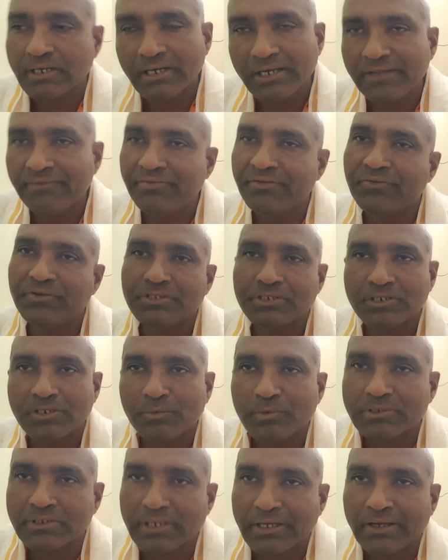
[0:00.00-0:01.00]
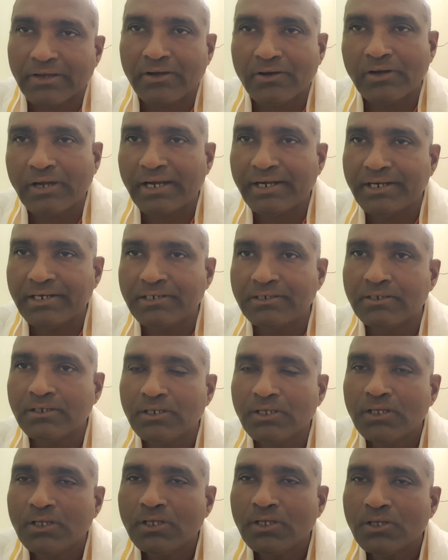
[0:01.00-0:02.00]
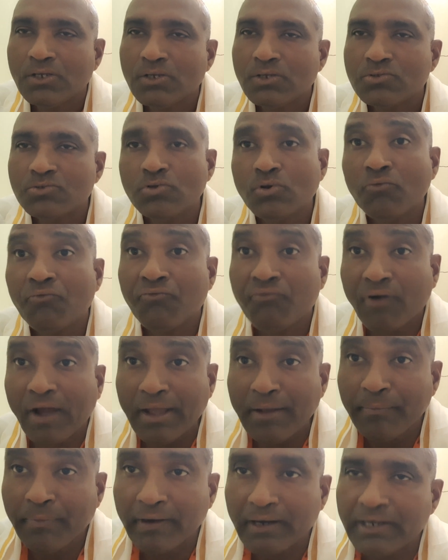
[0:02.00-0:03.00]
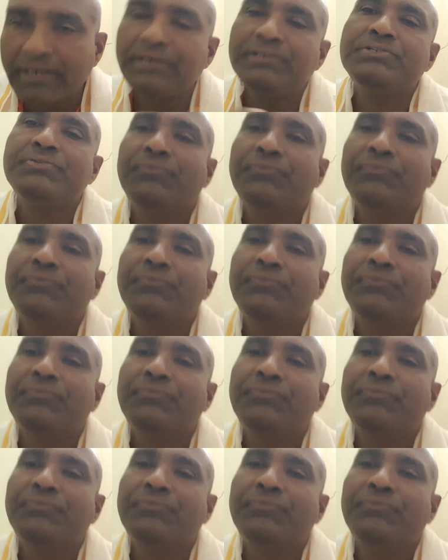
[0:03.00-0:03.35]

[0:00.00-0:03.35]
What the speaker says: and leafy vegetables I have added. So fiber rich